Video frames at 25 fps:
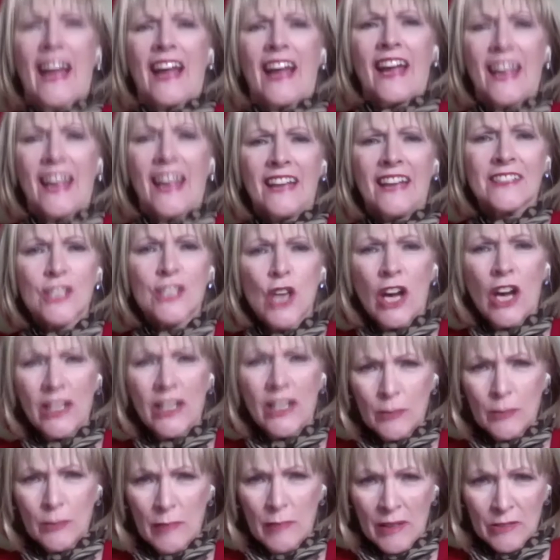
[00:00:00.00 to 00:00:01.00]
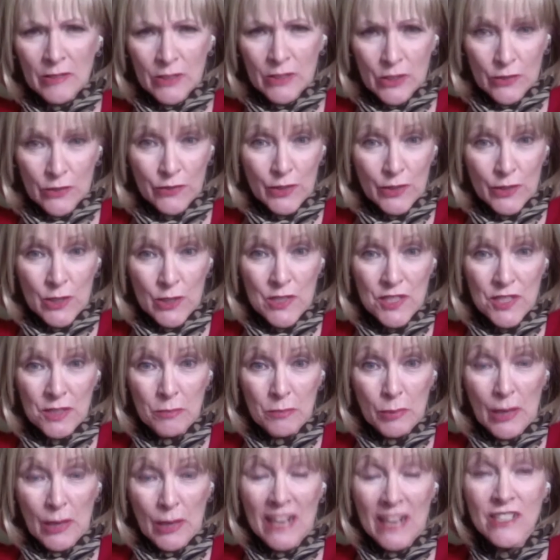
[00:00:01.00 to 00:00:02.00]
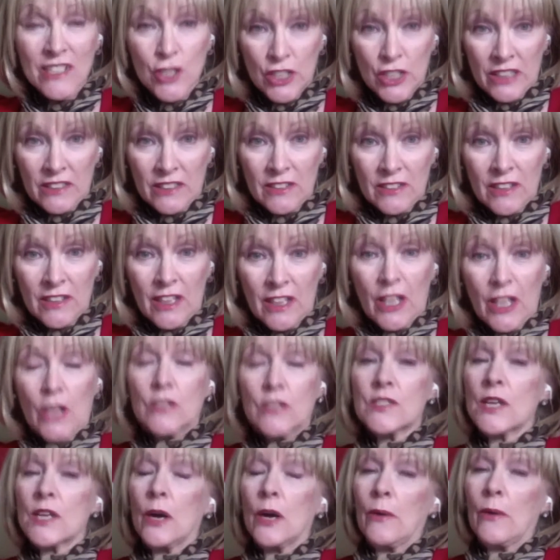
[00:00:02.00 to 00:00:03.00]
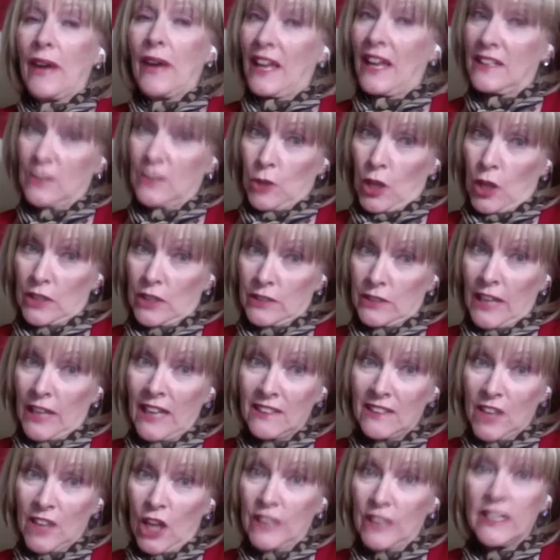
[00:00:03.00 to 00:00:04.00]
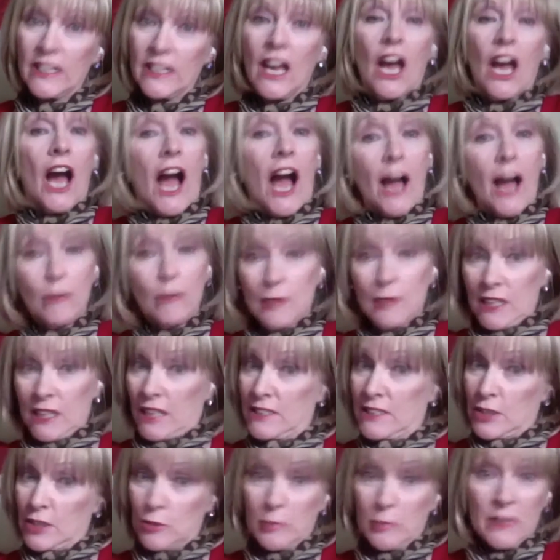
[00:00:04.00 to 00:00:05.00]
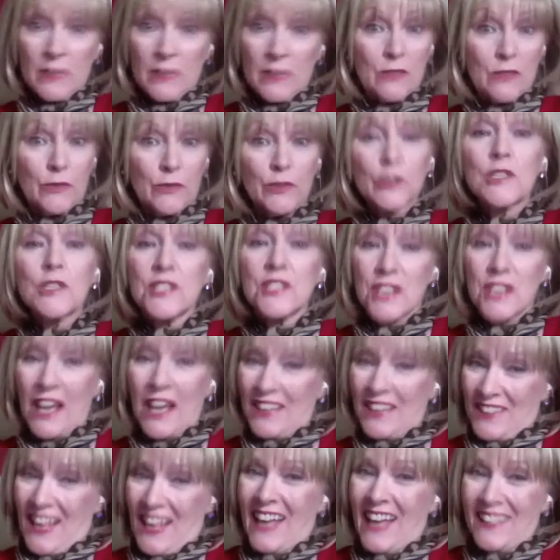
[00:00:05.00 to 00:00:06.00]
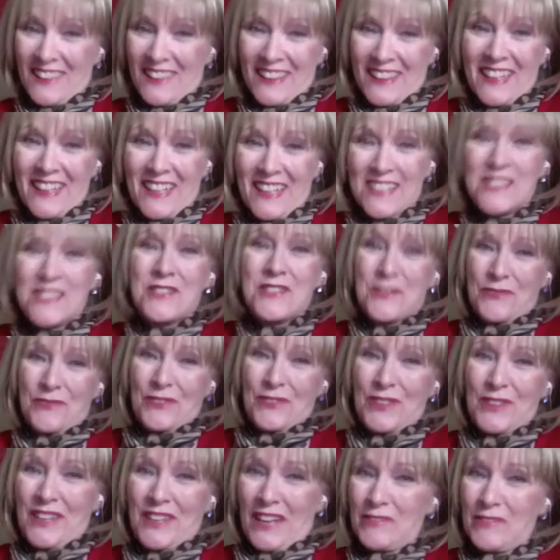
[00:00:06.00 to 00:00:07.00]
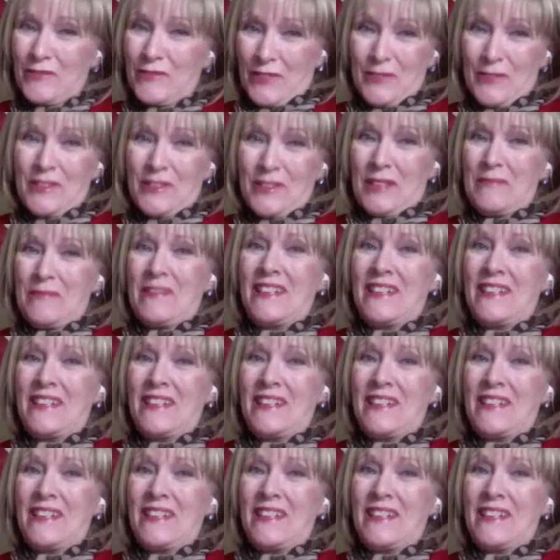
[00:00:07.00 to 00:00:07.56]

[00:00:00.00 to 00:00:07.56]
And talk about the first impression. So, and along that line, I would like to be the first on that list for that 15-minute